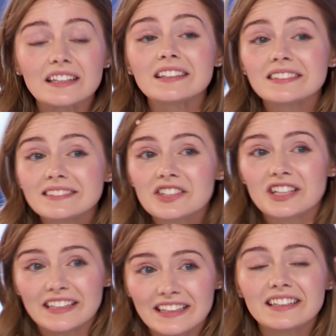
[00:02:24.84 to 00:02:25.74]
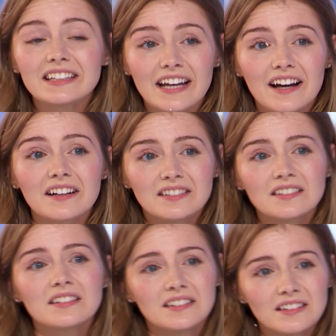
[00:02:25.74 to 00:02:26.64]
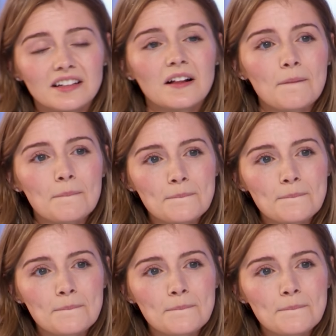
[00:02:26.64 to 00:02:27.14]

Idol audition without any makeup